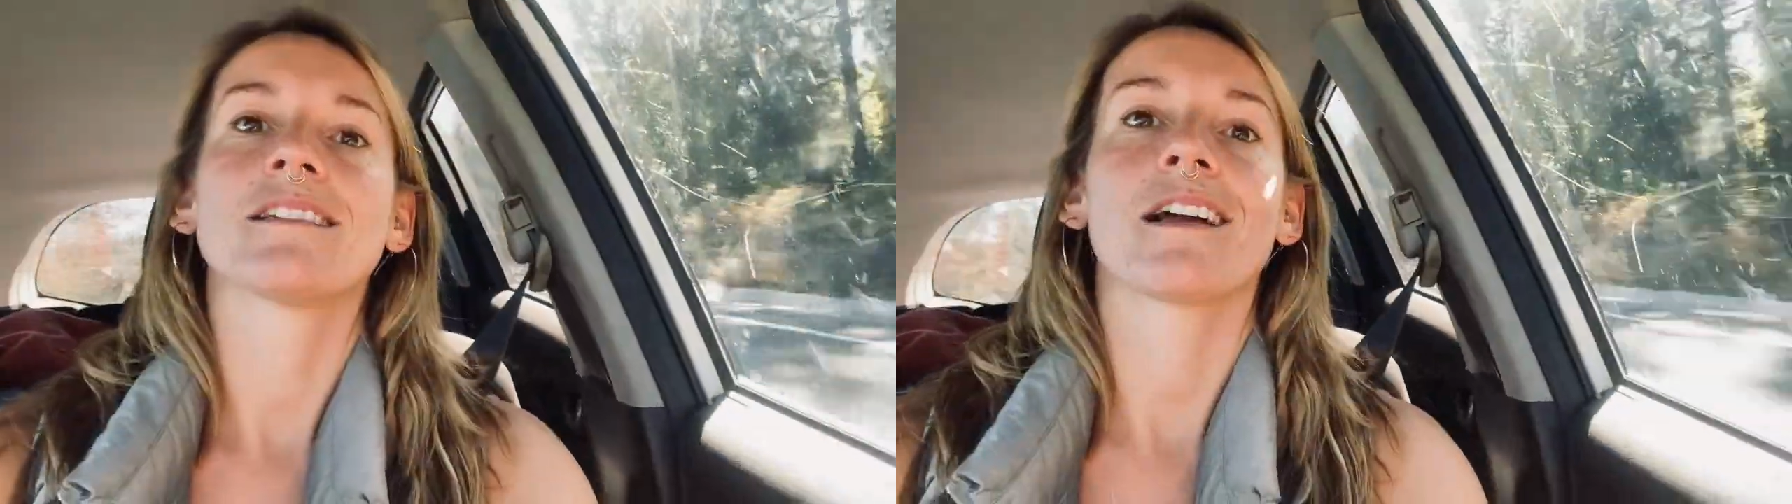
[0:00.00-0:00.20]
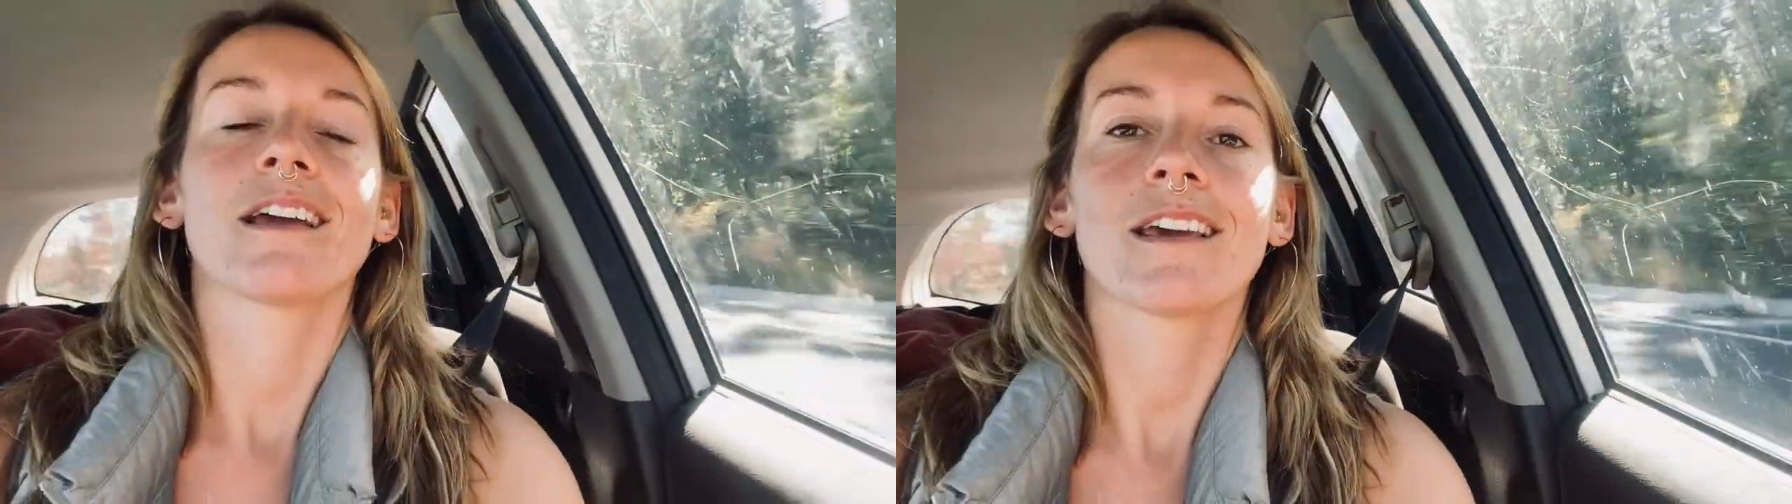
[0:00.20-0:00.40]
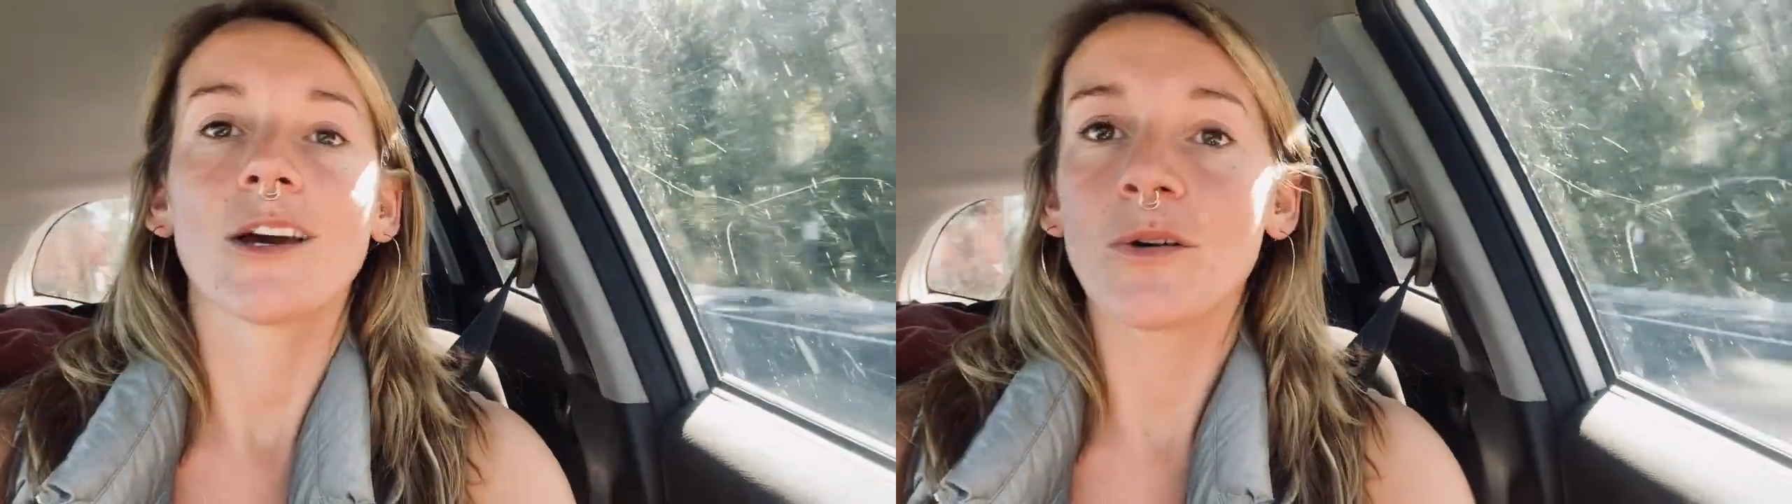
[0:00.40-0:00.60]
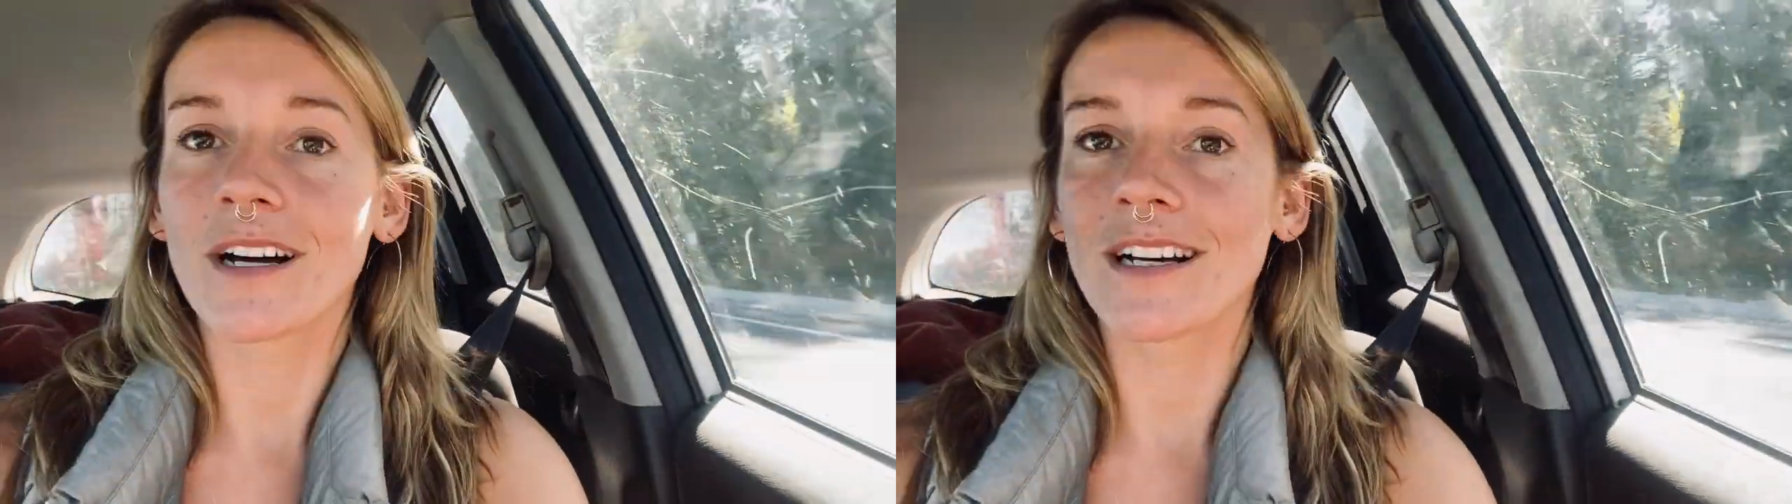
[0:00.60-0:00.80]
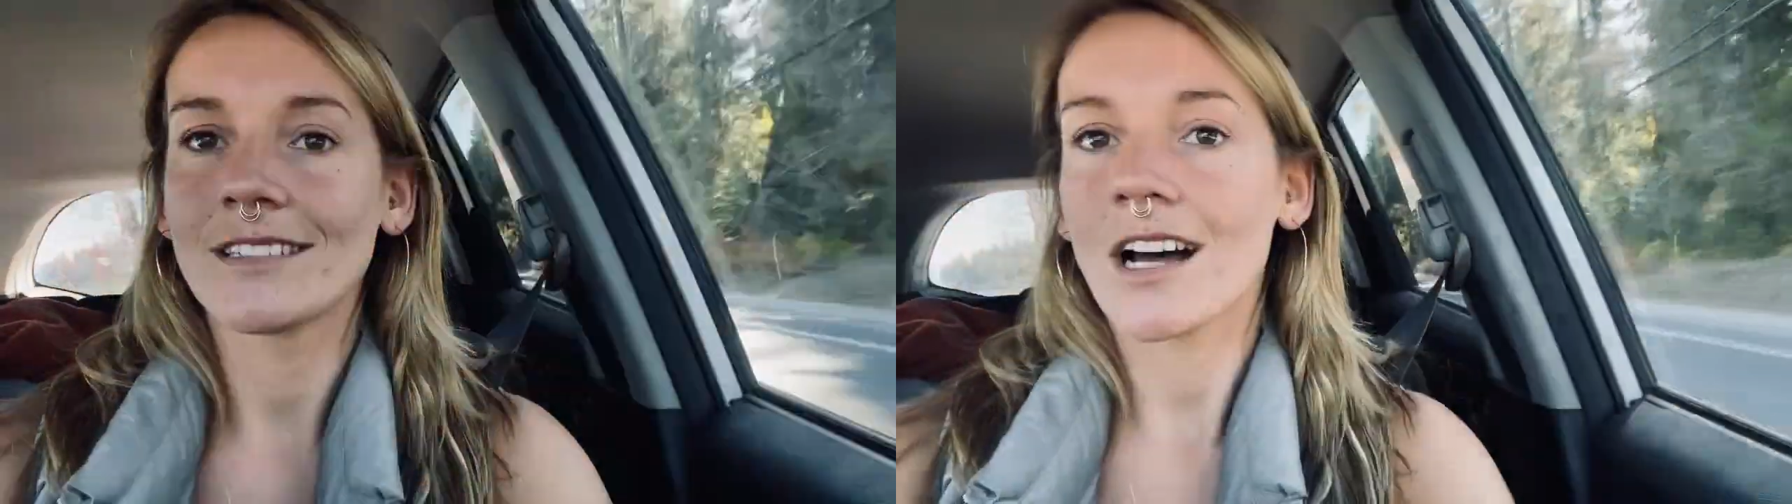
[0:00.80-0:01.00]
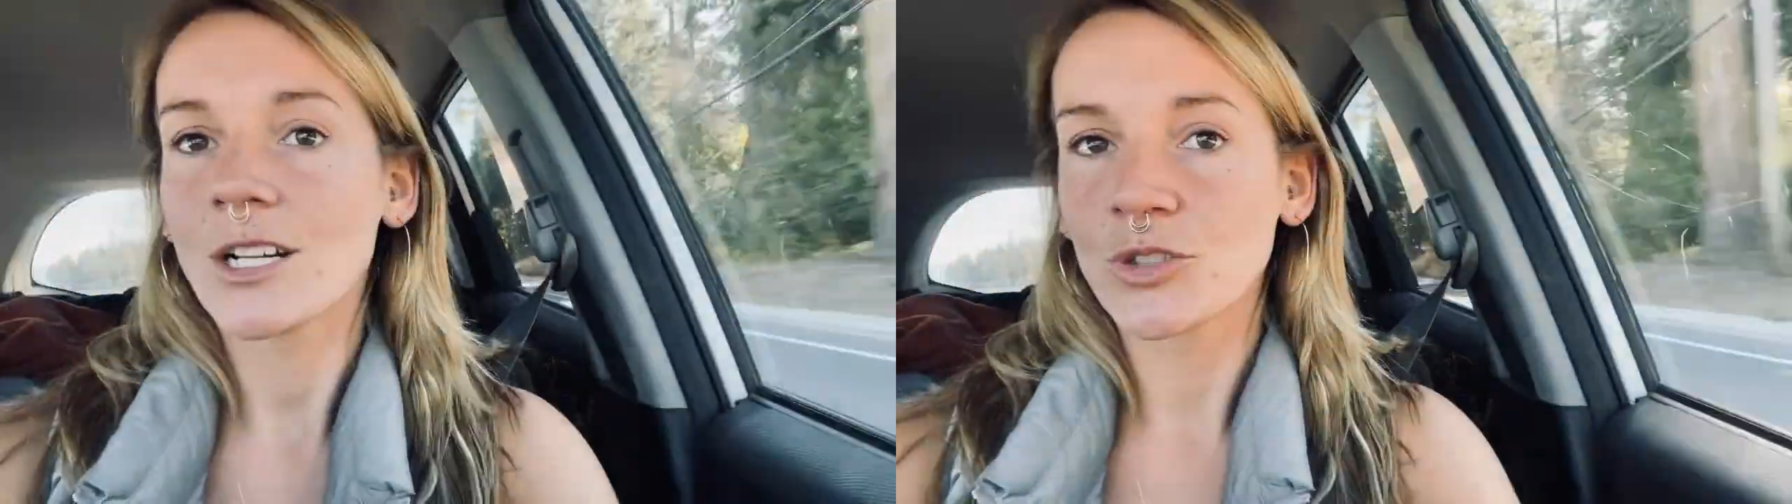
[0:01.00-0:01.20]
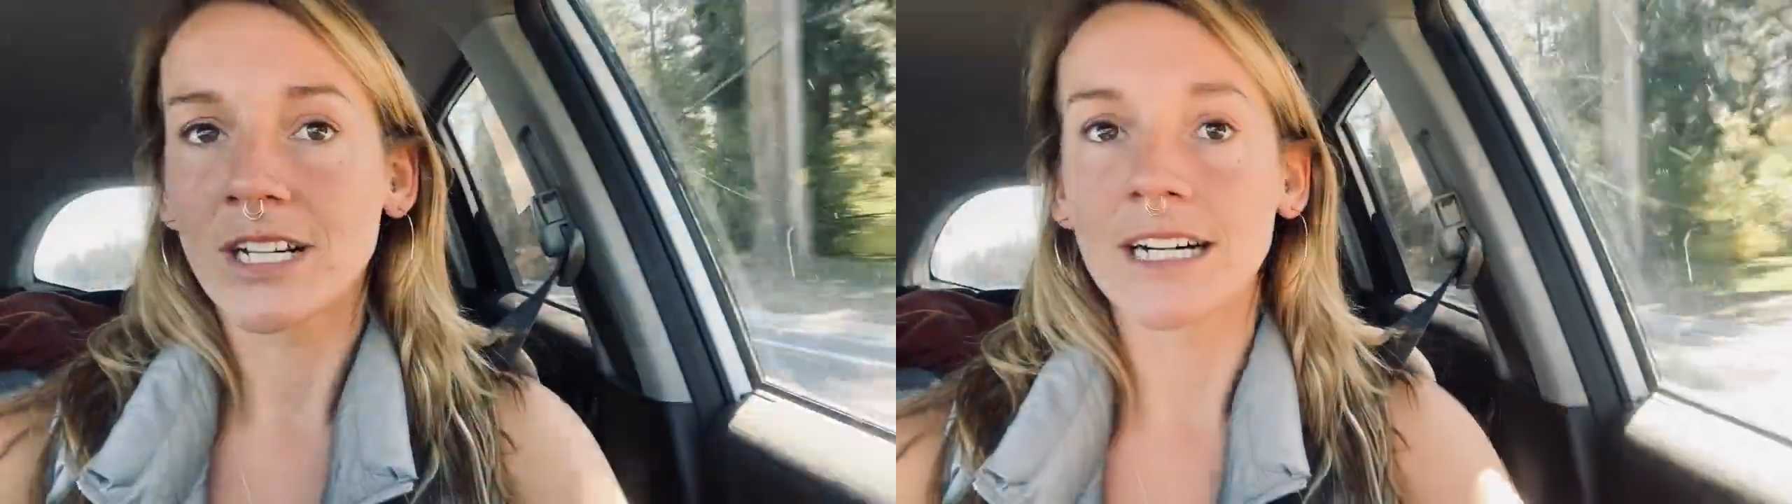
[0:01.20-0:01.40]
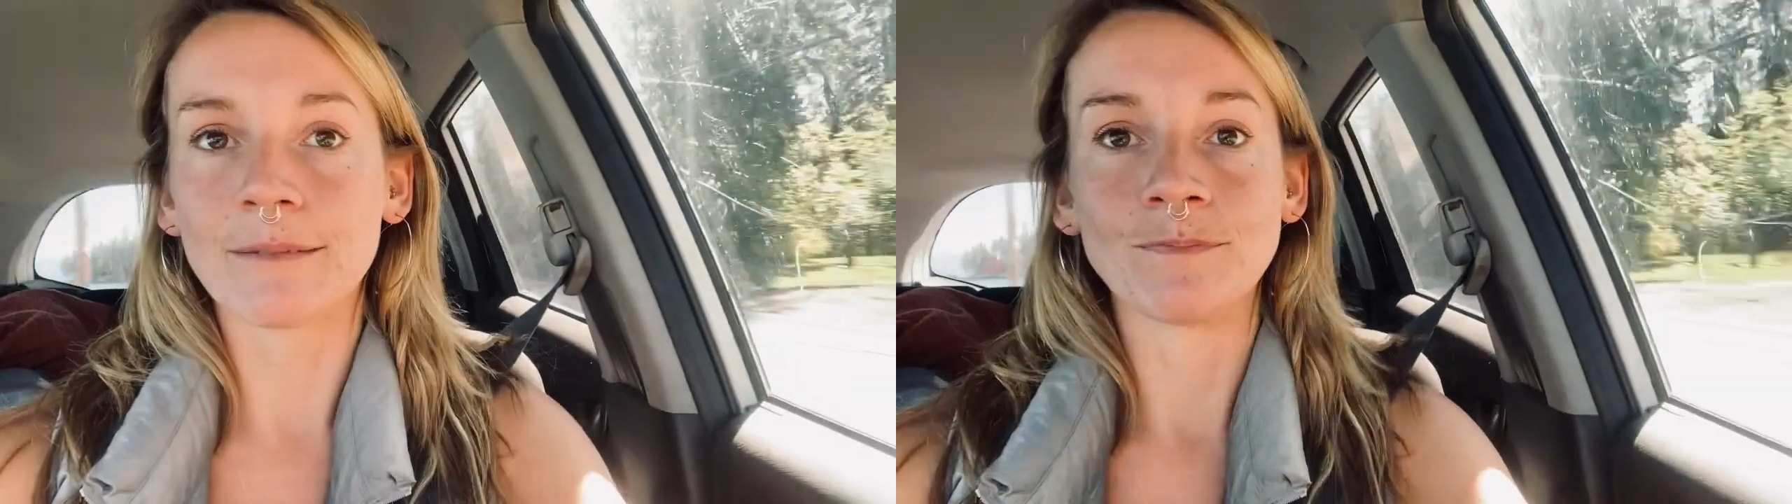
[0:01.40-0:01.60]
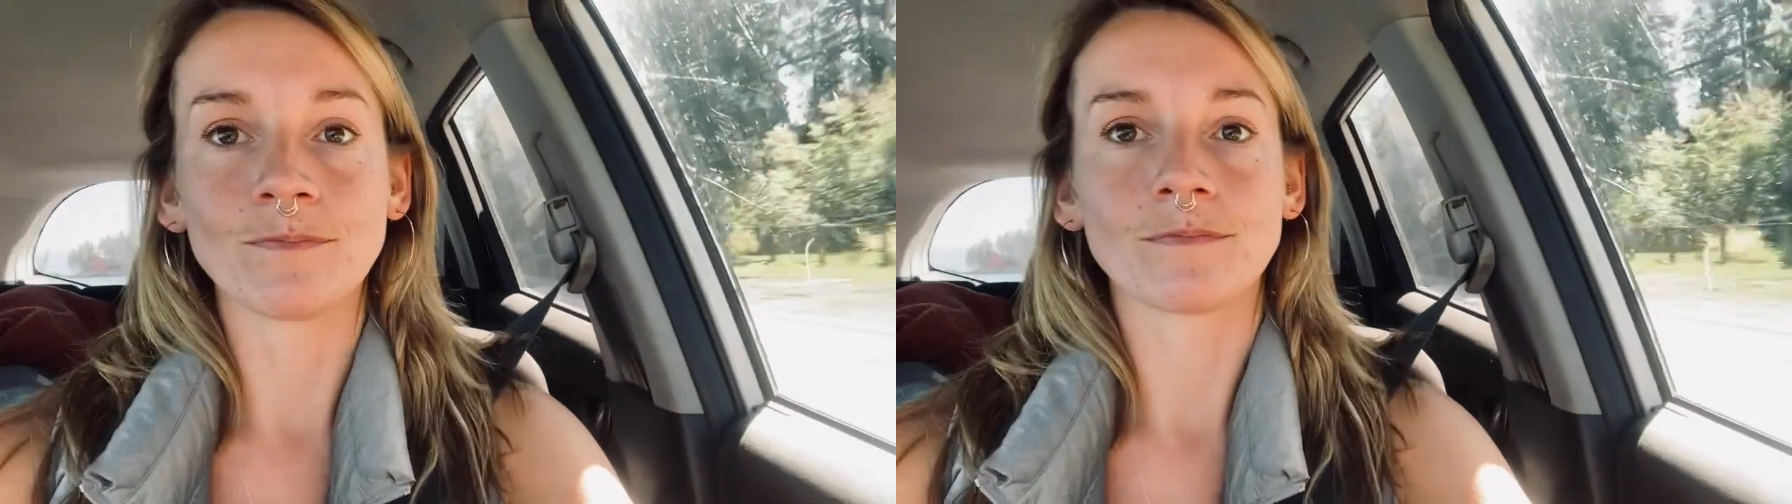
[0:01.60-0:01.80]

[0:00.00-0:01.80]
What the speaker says: studying yoga, tantra,